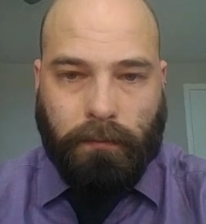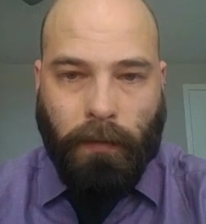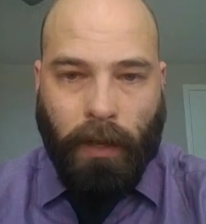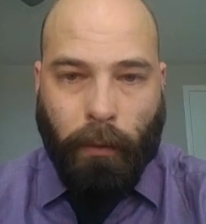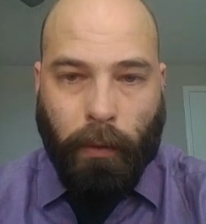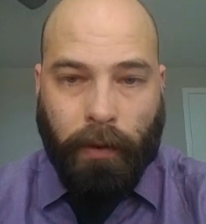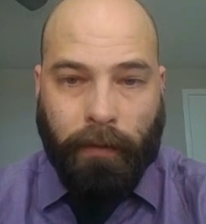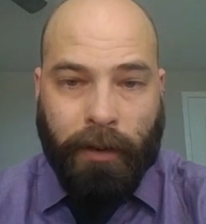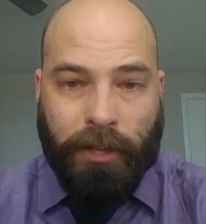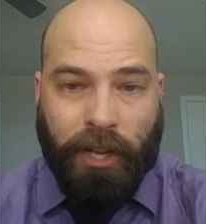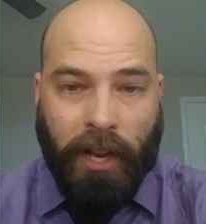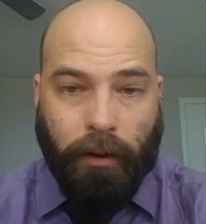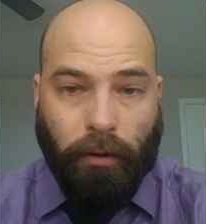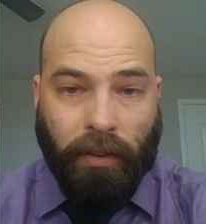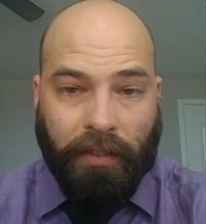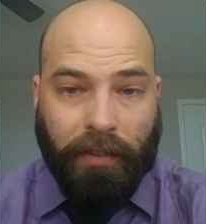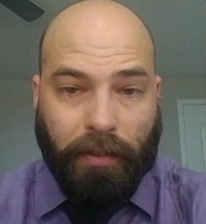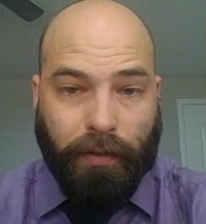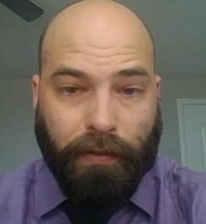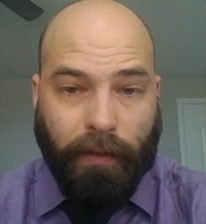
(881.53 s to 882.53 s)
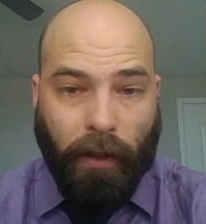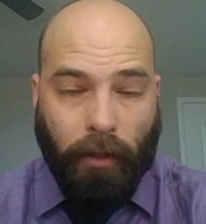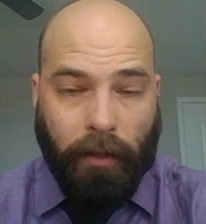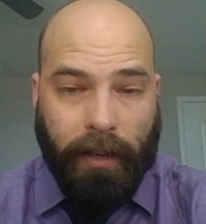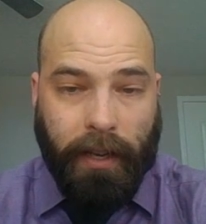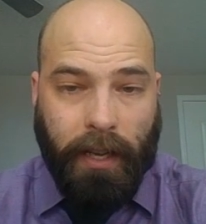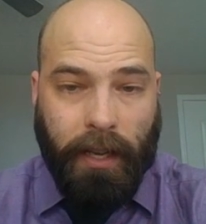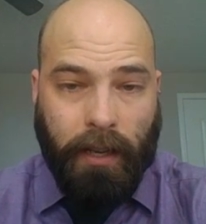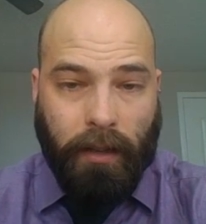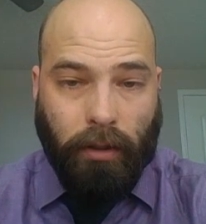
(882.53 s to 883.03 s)
One of our generals has
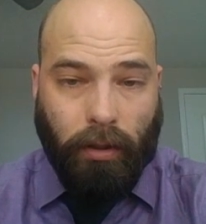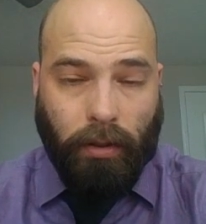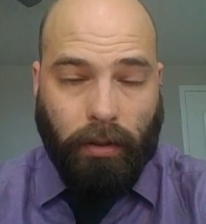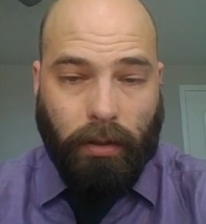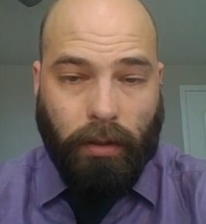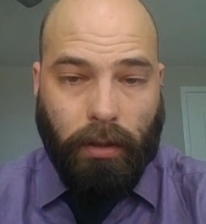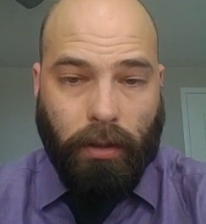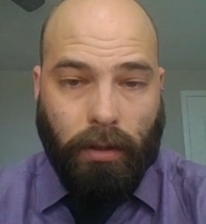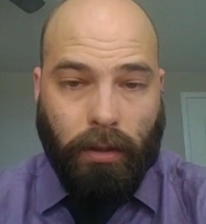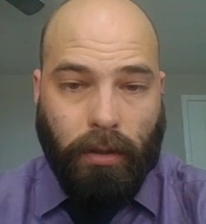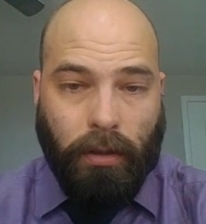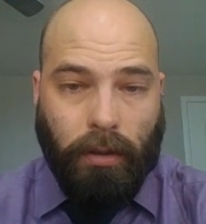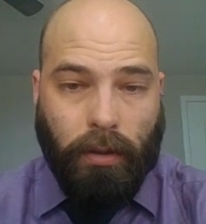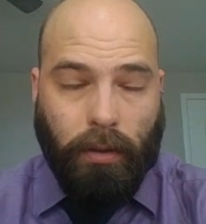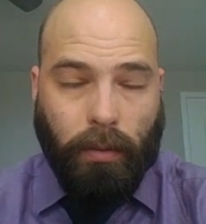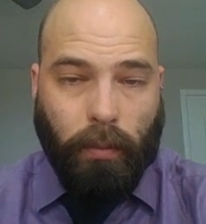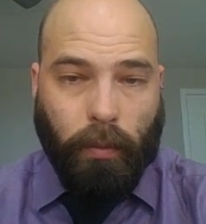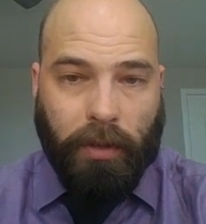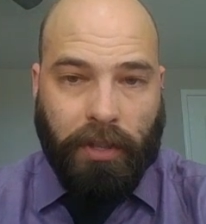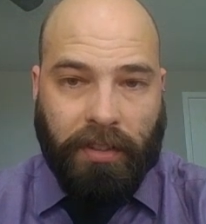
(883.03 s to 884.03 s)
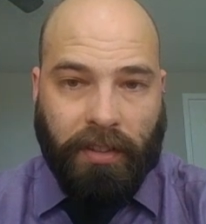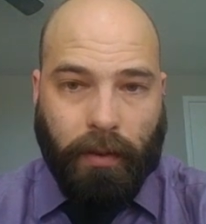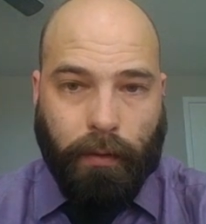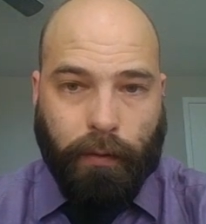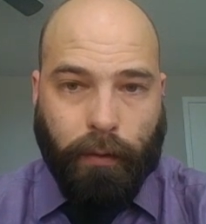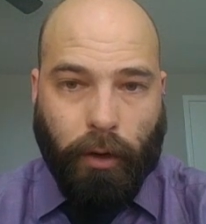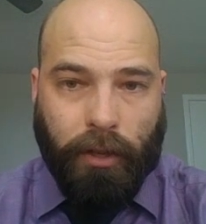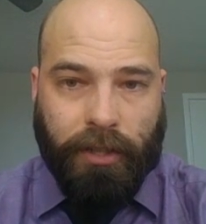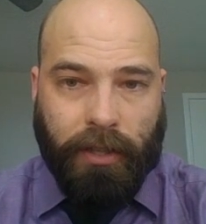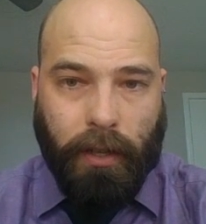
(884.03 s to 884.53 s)
fallen ill, which is
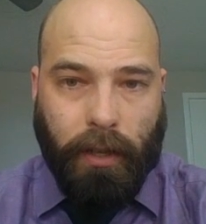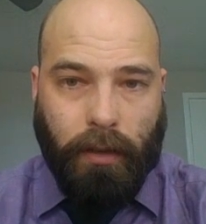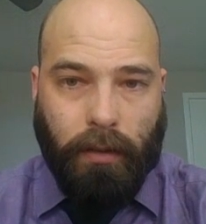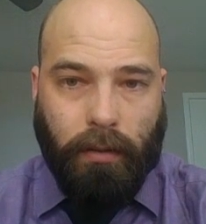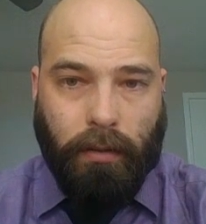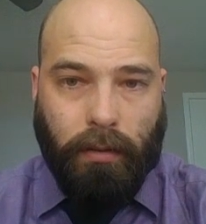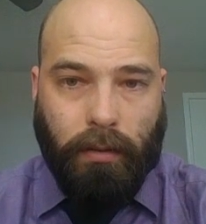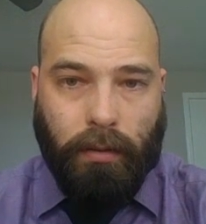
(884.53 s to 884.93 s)
unfortunate.